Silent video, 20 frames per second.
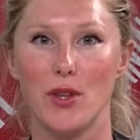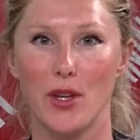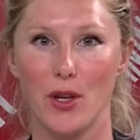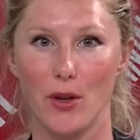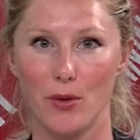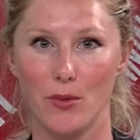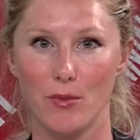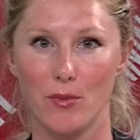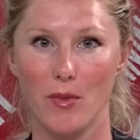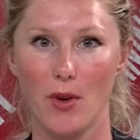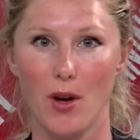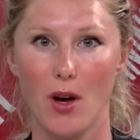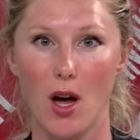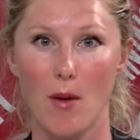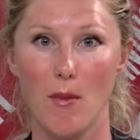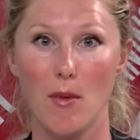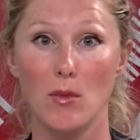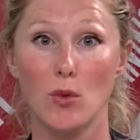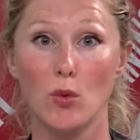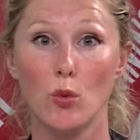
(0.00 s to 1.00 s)
You?
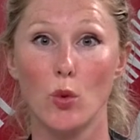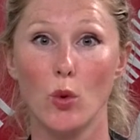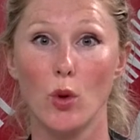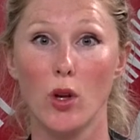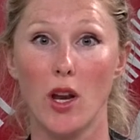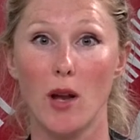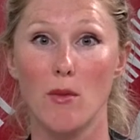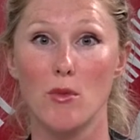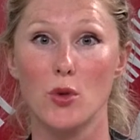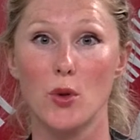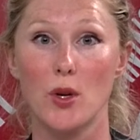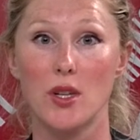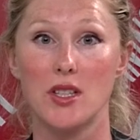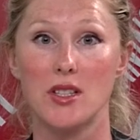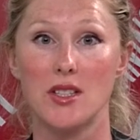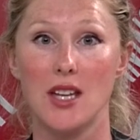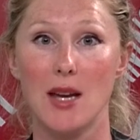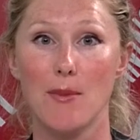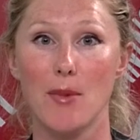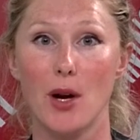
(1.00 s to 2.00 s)
I'm Emma Wall, and I'm joined
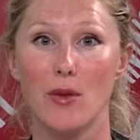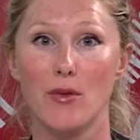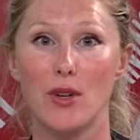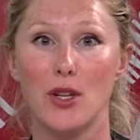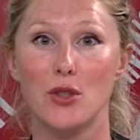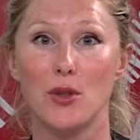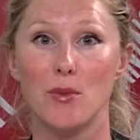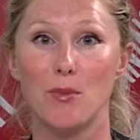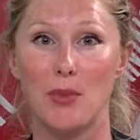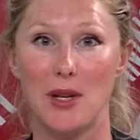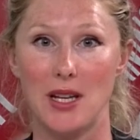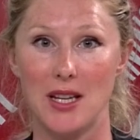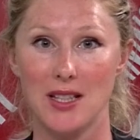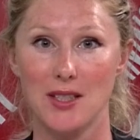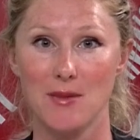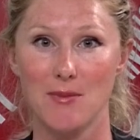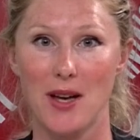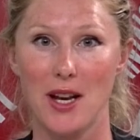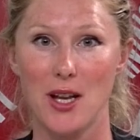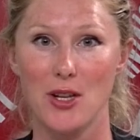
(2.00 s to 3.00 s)
today by Richard
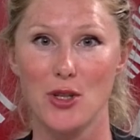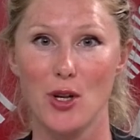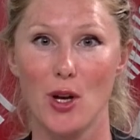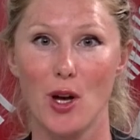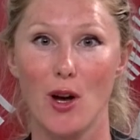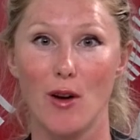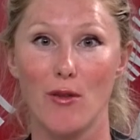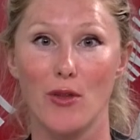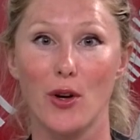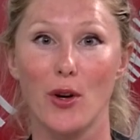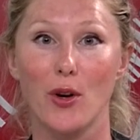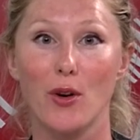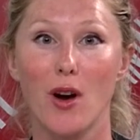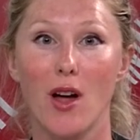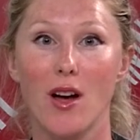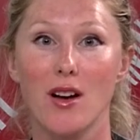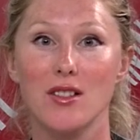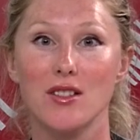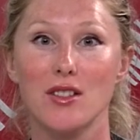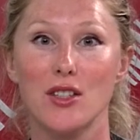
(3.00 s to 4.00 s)
Pease, manager of the
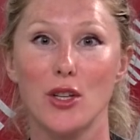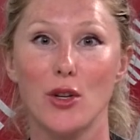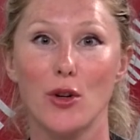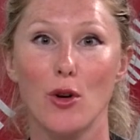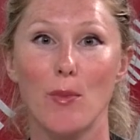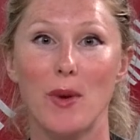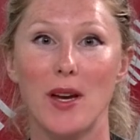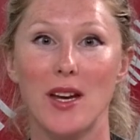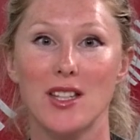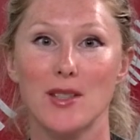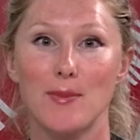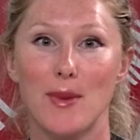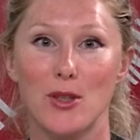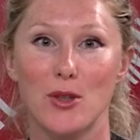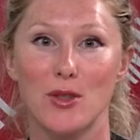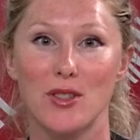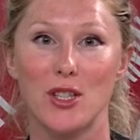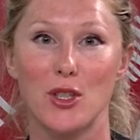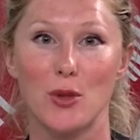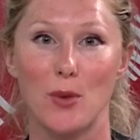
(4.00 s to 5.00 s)
Crux European Special
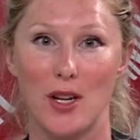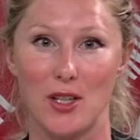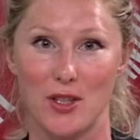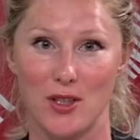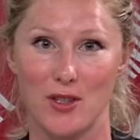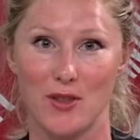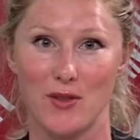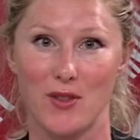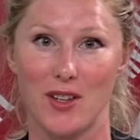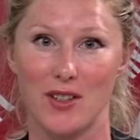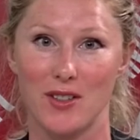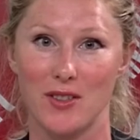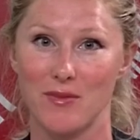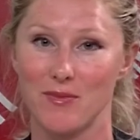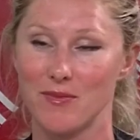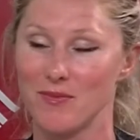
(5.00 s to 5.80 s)
Situations Fund.